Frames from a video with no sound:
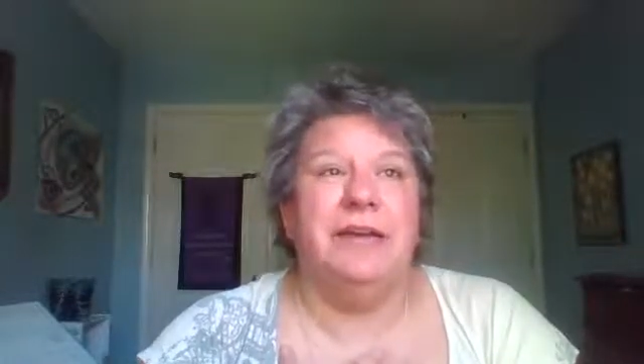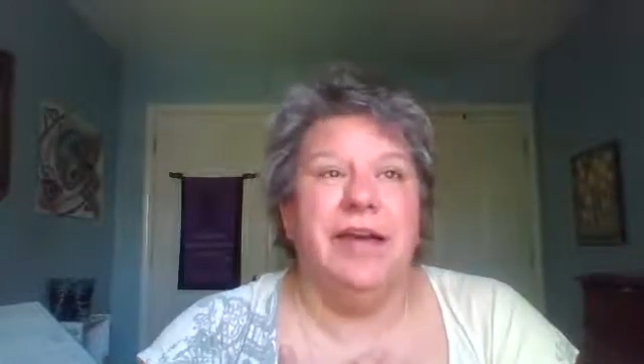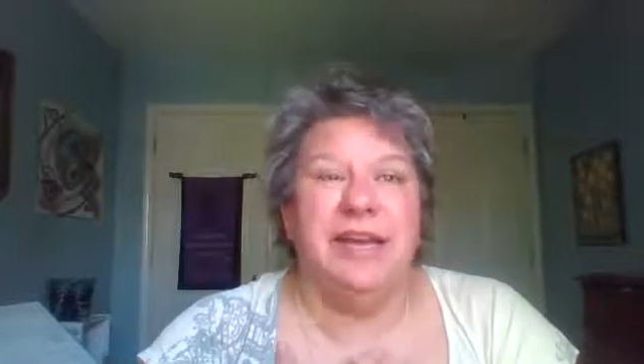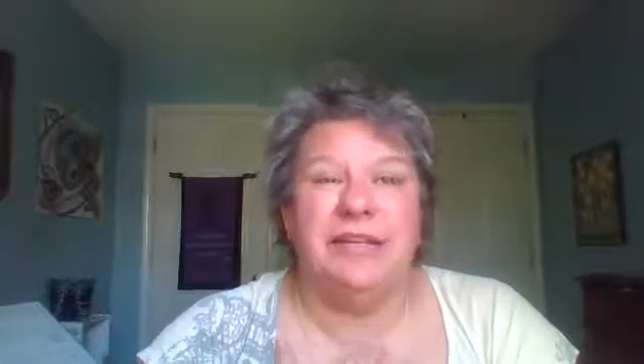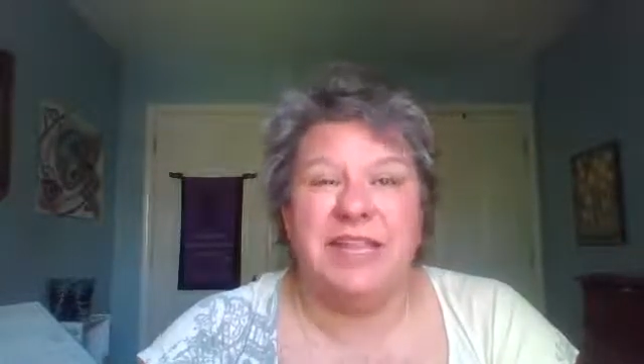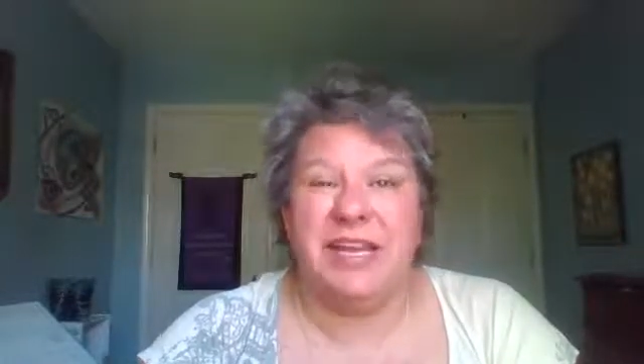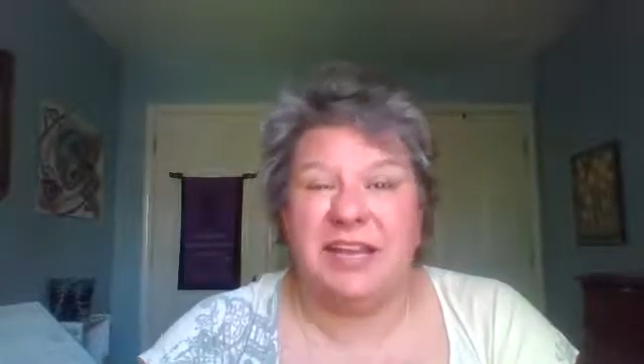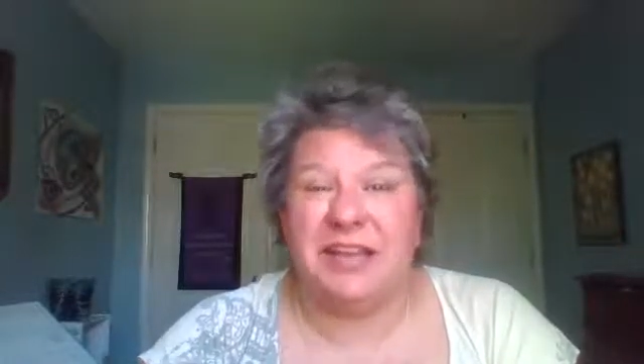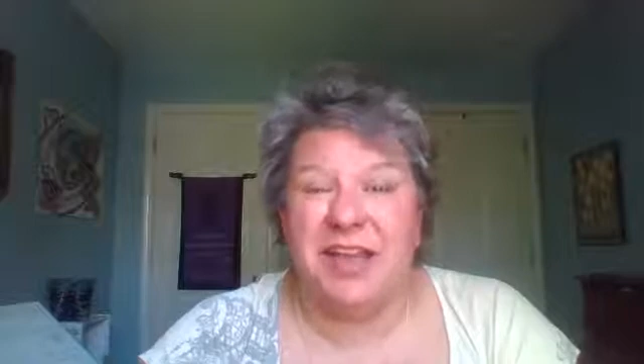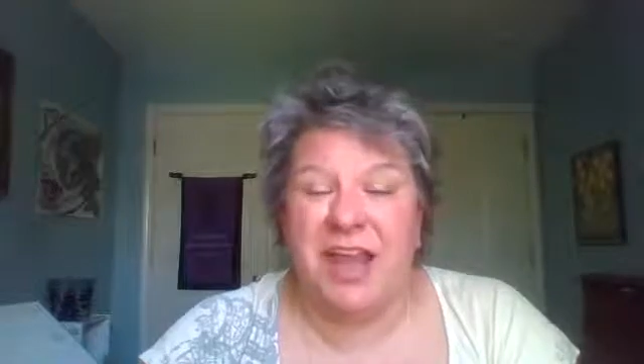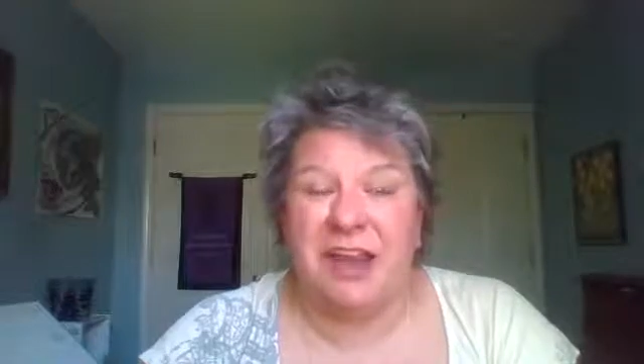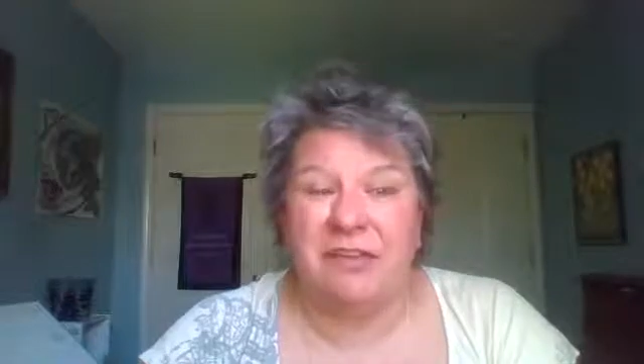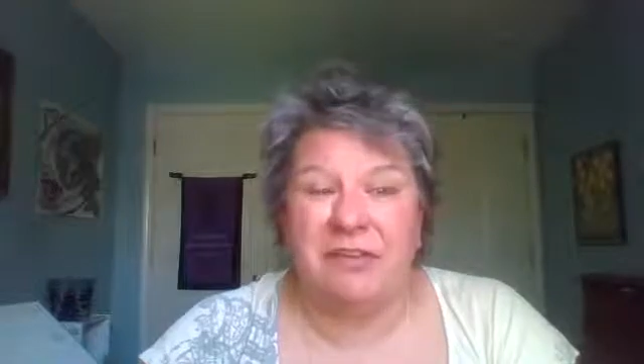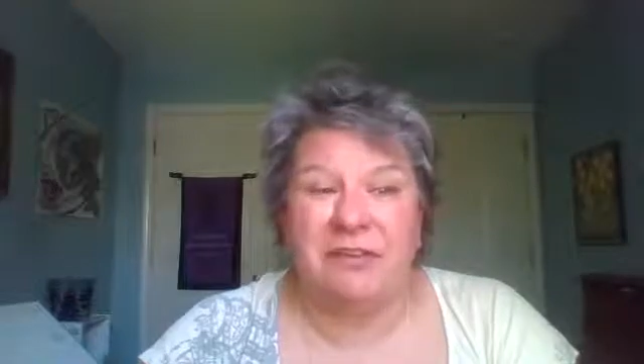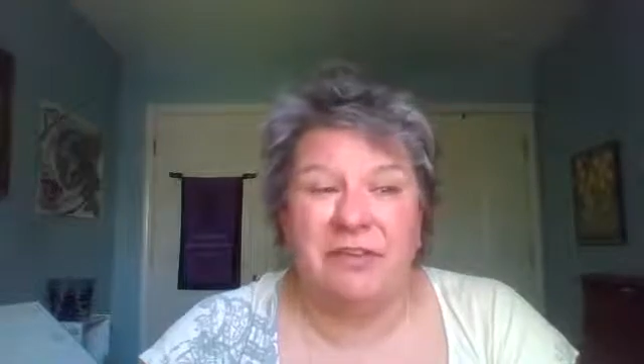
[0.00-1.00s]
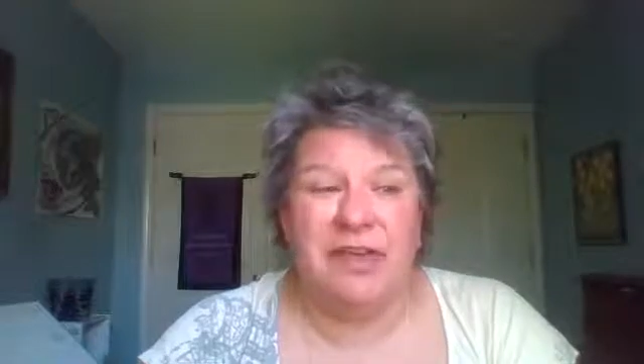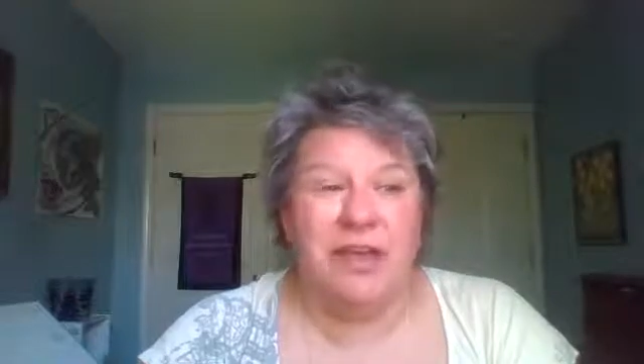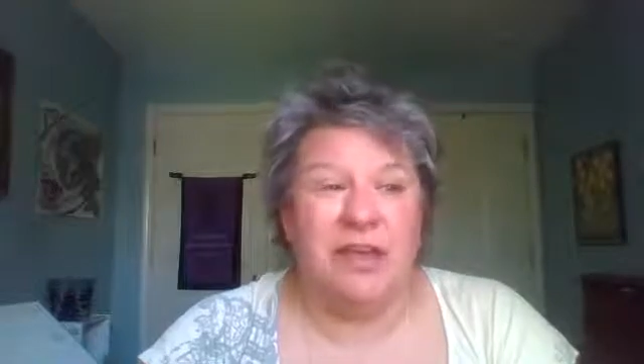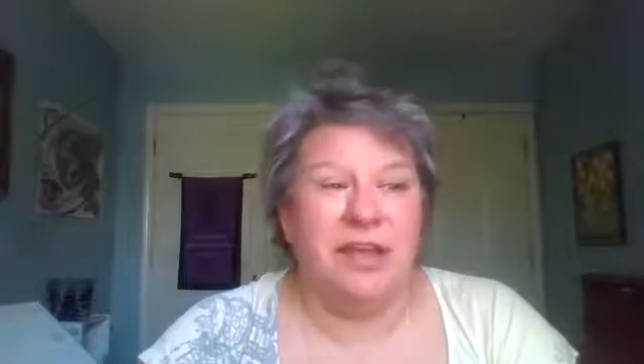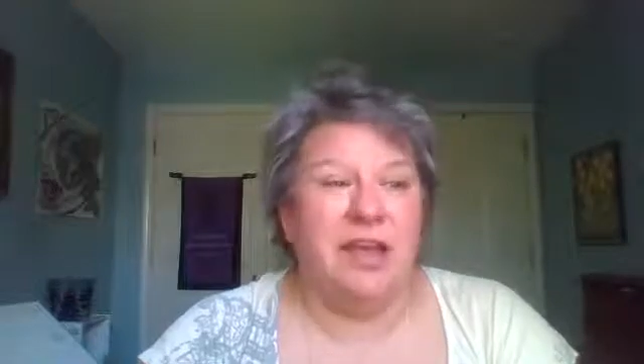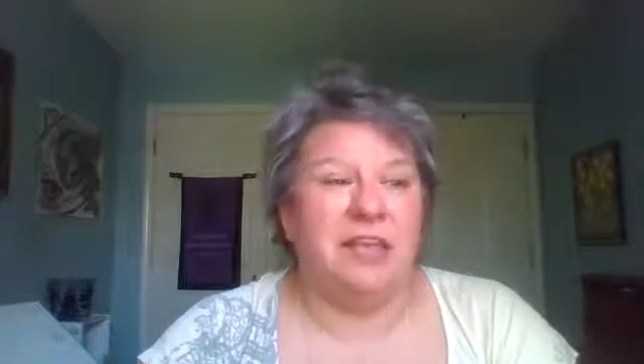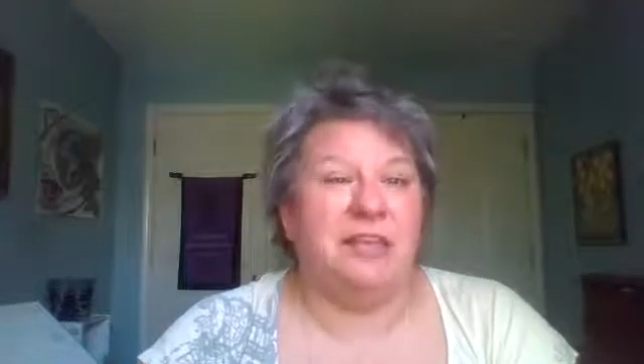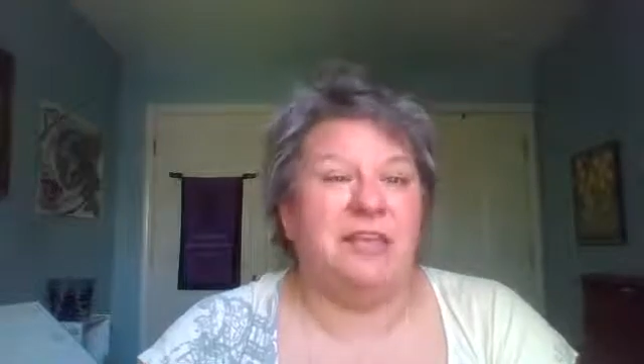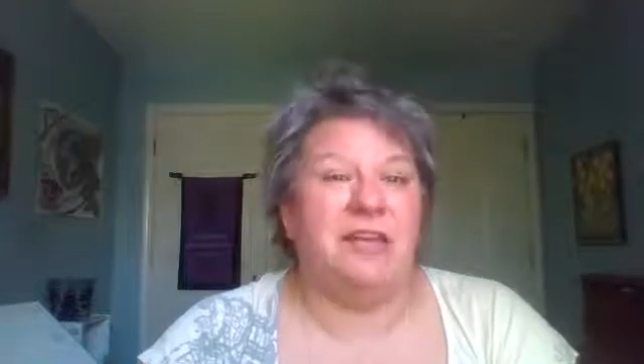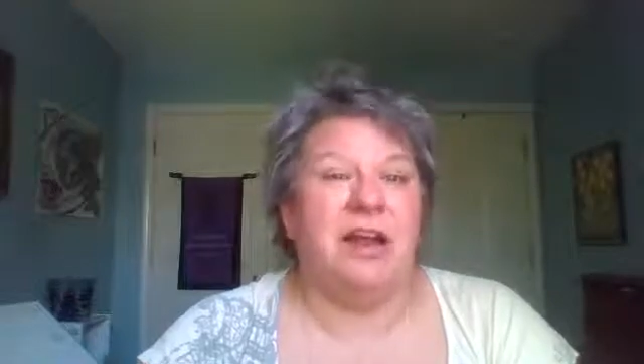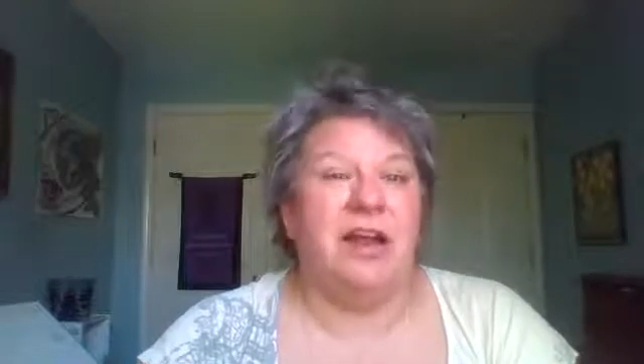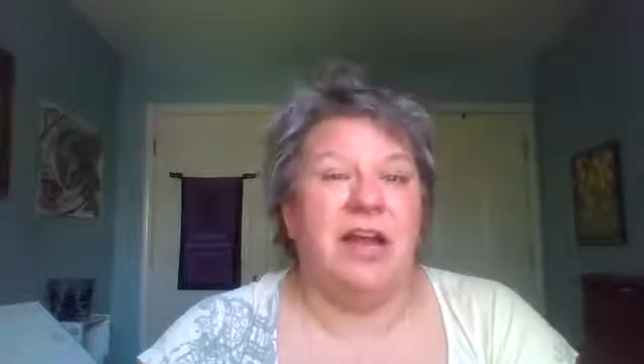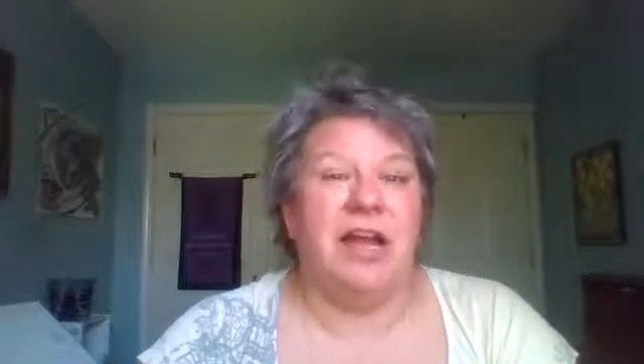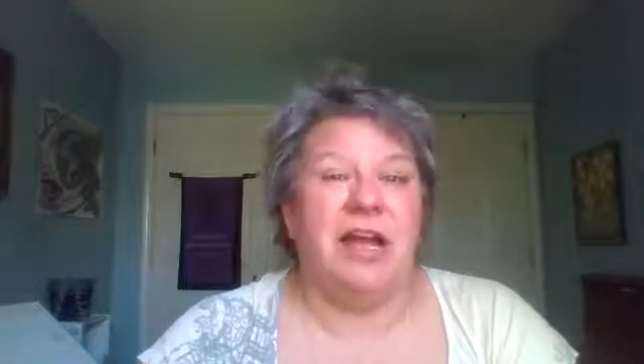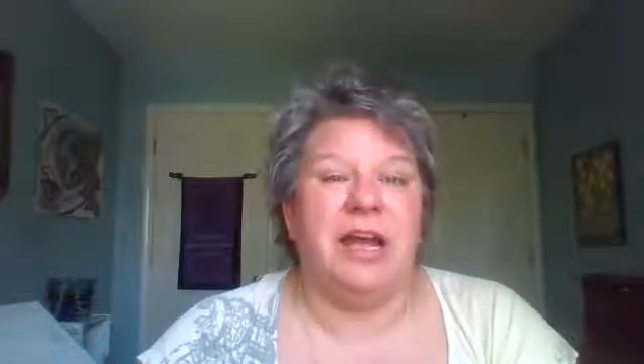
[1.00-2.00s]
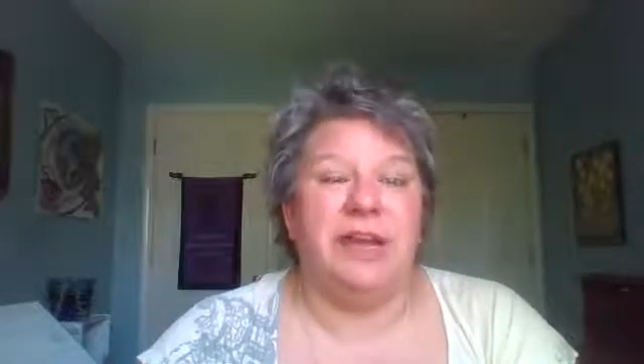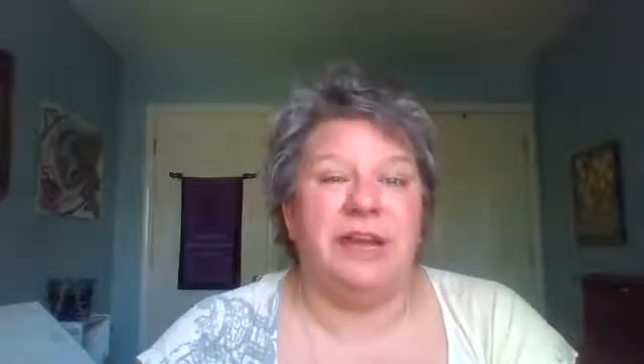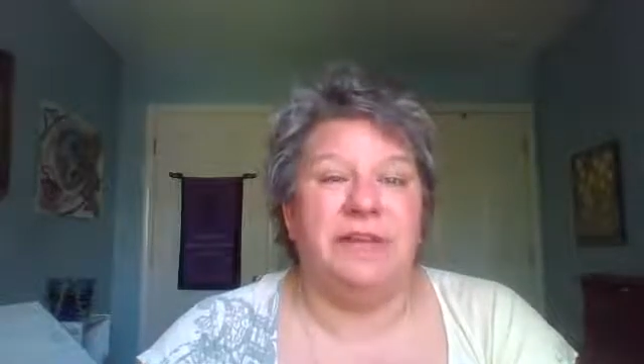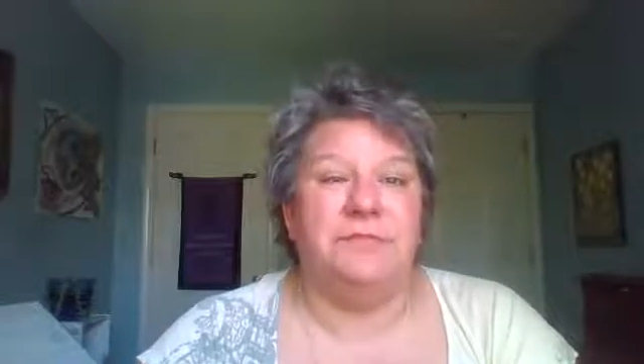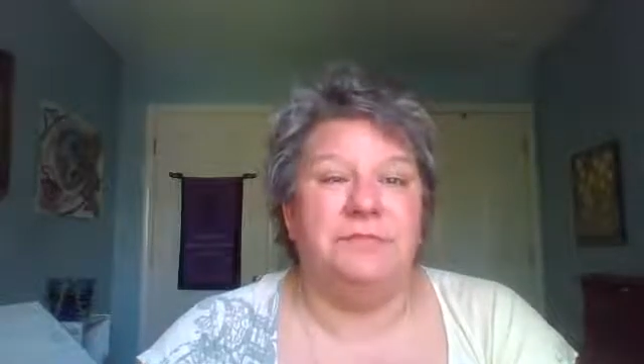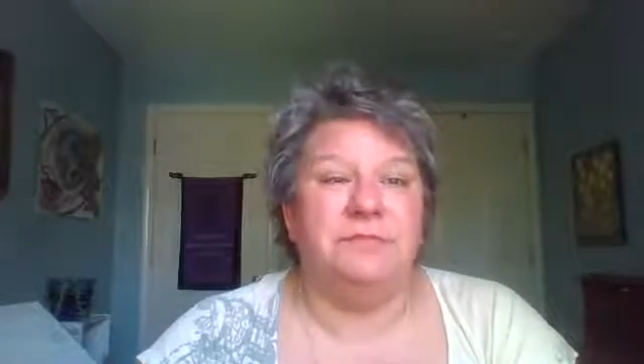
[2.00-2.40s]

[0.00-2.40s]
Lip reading: had taken care of it. I thought I,